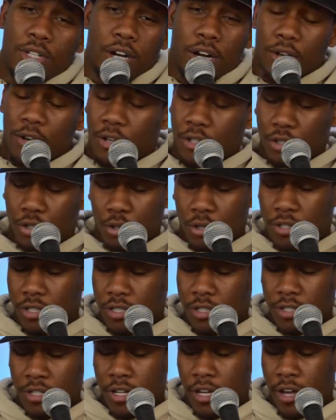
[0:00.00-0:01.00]
dunk on
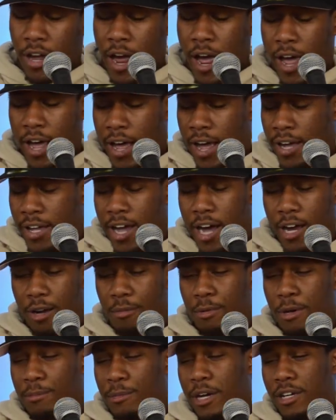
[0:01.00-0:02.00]
Georges Niang. I
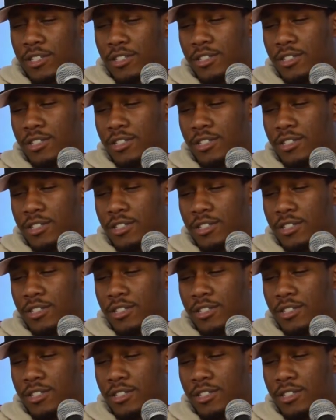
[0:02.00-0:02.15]
got up on my